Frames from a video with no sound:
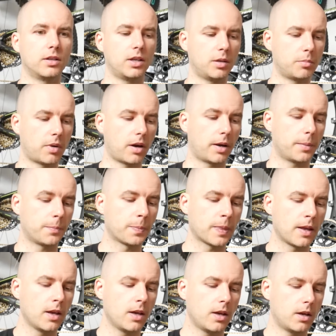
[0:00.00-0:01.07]
in my
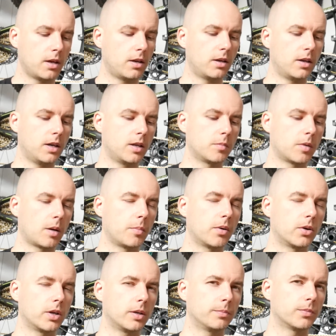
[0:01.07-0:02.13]

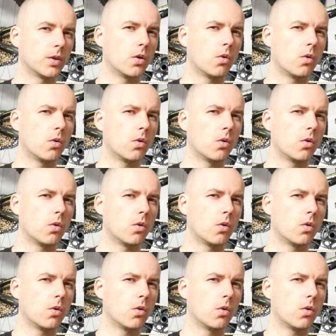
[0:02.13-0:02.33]
body.